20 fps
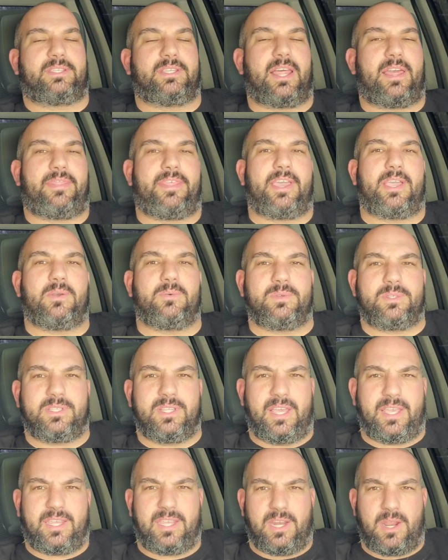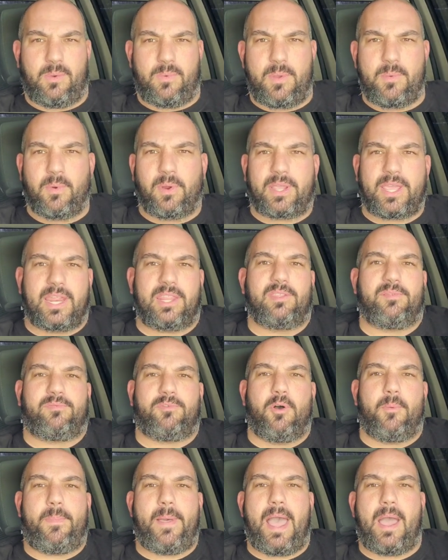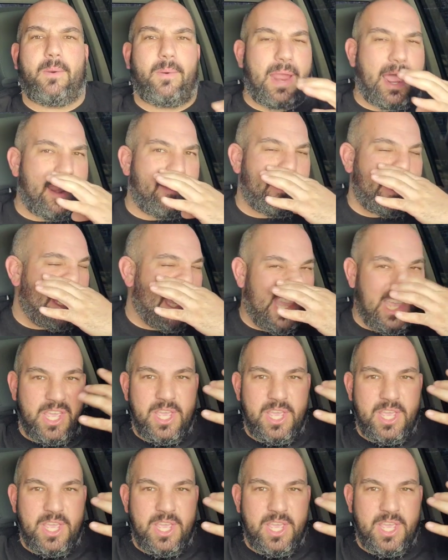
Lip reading: And I think it was like, you know, we weren't getting the full power out of it.